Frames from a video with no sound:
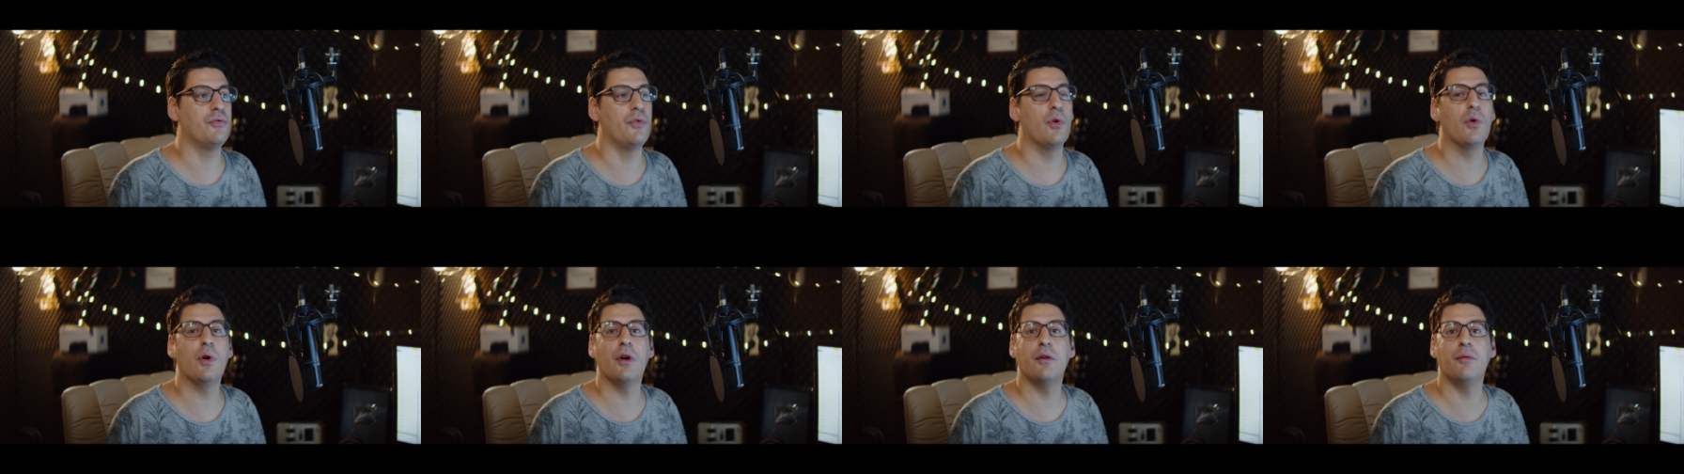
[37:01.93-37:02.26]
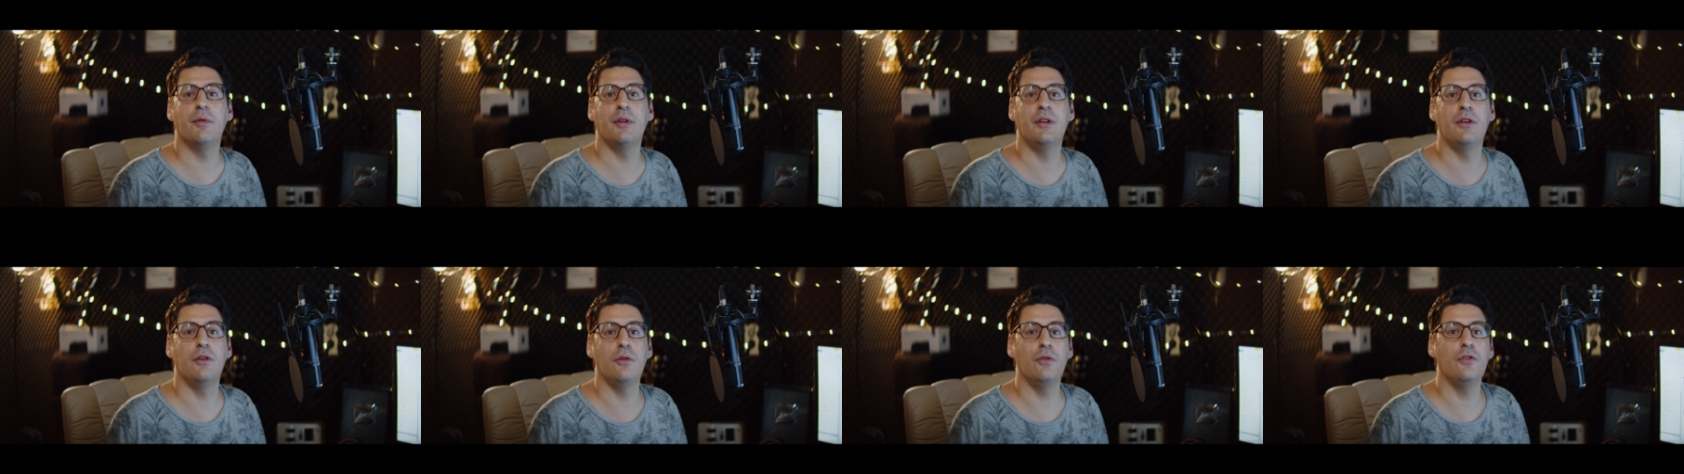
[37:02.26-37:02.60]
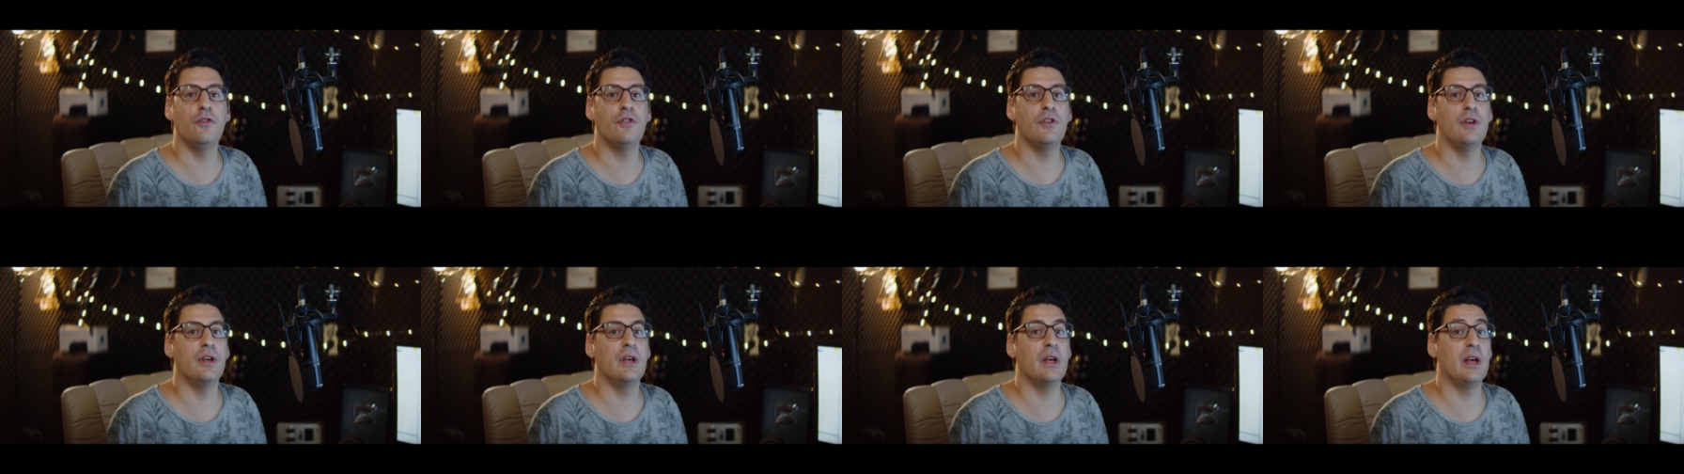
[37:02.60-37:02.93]
focal
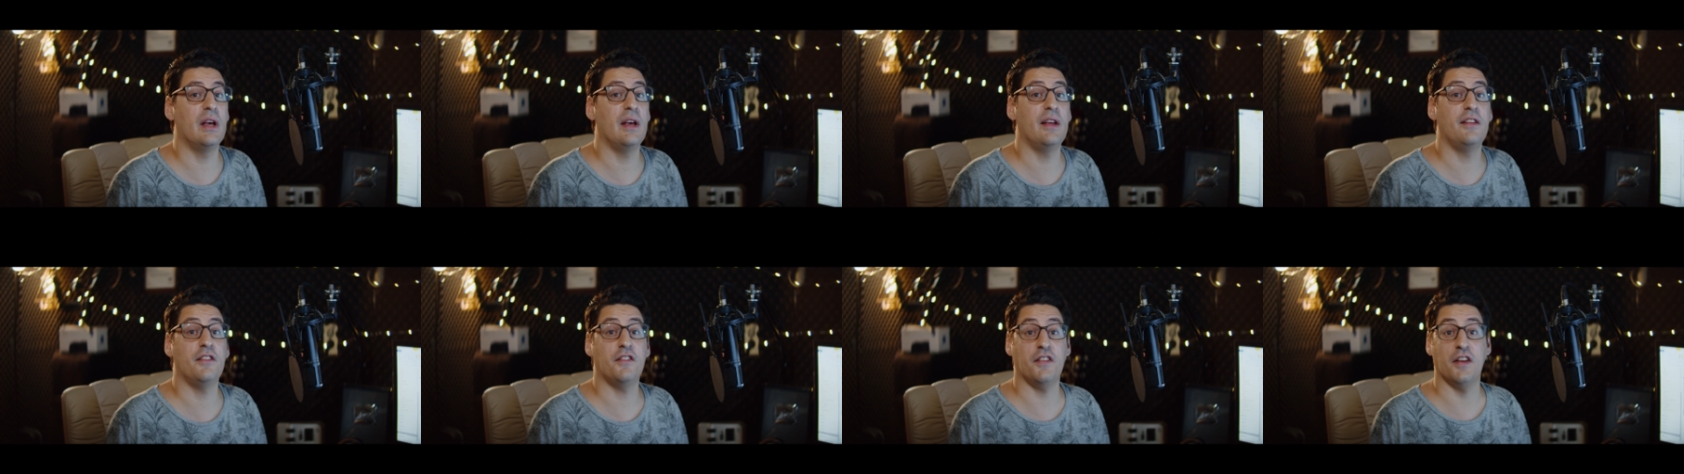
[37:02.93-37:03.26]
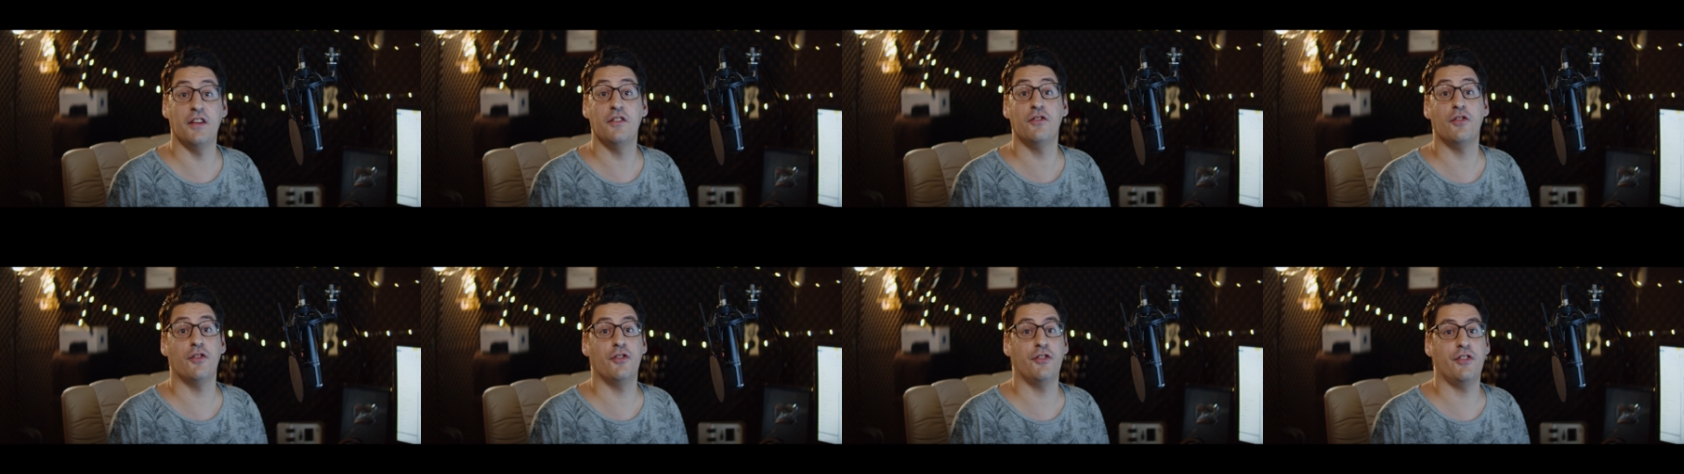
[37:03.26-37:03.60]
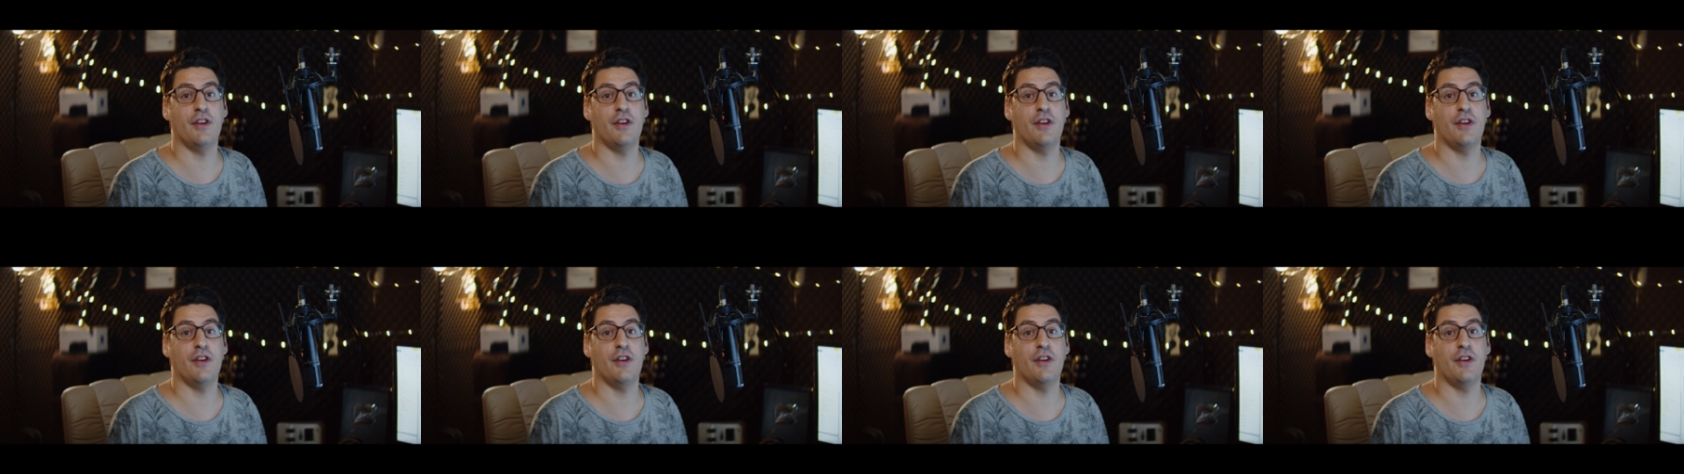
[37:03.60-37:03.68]
reducing and sensor